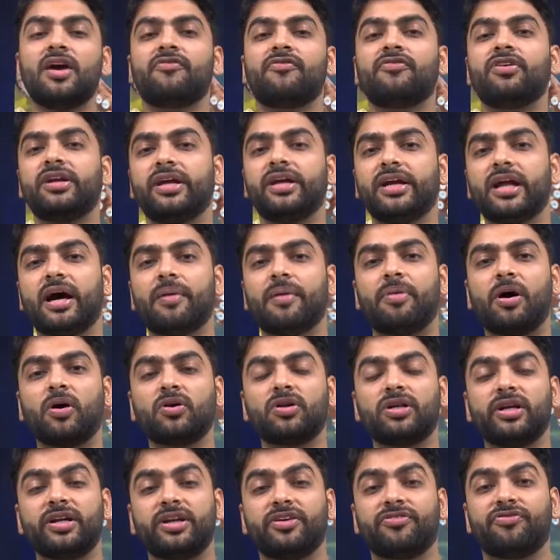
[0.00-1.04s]
We did
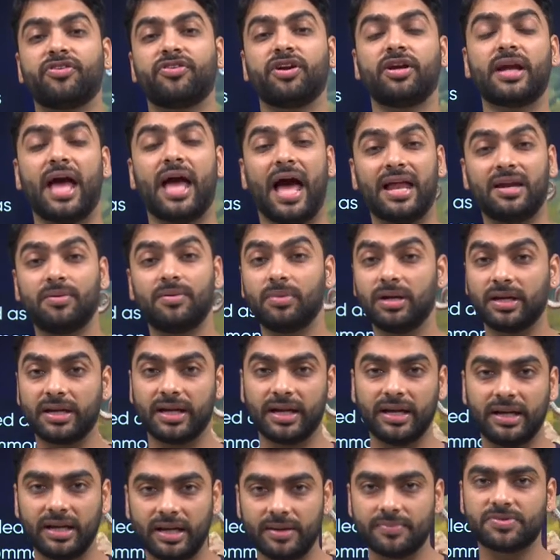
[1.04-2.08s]
about the different animal
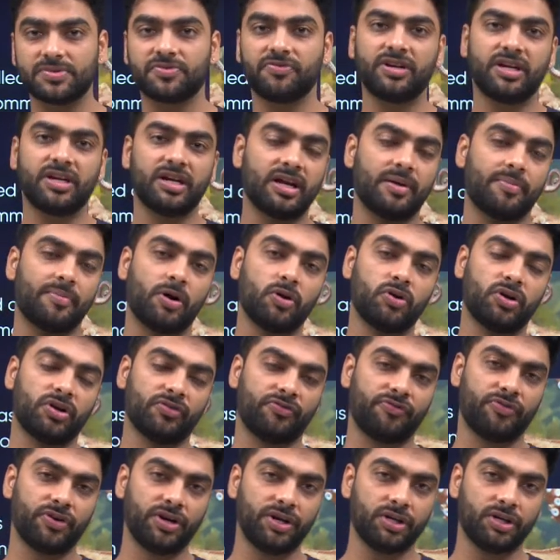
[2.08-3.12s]
kingdoms. We did about
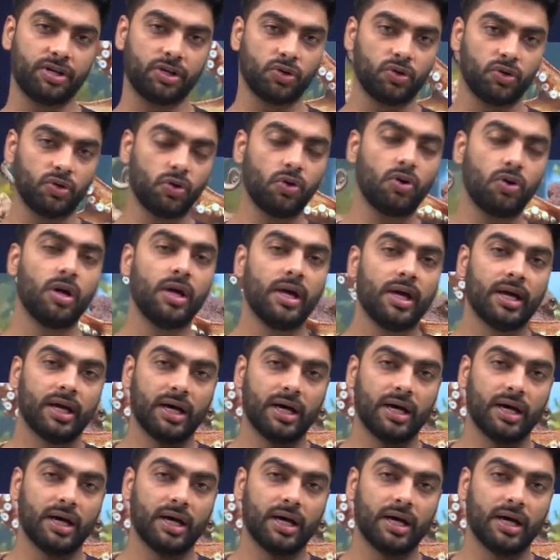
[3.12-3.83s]
different, you know,